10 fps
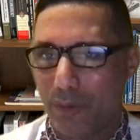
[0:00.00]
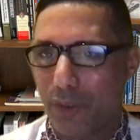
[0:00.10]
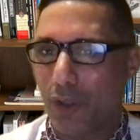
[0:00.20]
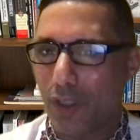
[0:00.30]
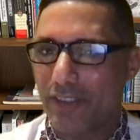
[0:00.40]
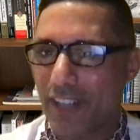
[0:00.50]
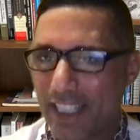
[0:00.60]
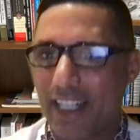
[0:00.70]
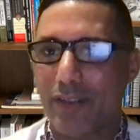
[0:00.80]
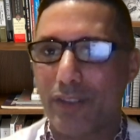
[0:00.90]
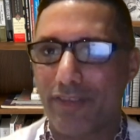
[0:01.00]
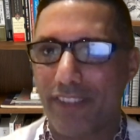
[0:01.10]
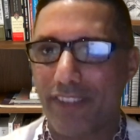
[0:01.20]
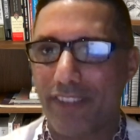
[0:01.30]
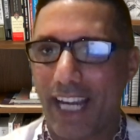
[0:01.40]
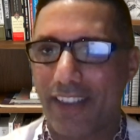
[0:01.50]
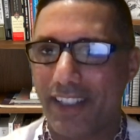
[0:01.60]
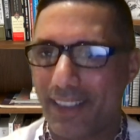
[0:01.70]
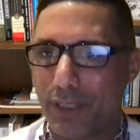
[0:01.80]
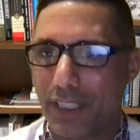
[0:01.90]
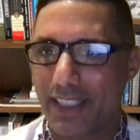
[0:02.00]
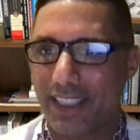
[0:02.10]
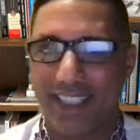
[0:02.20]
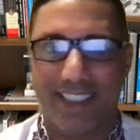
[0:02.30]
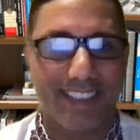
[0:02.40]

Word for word: We call it rally around the flag theory in political science.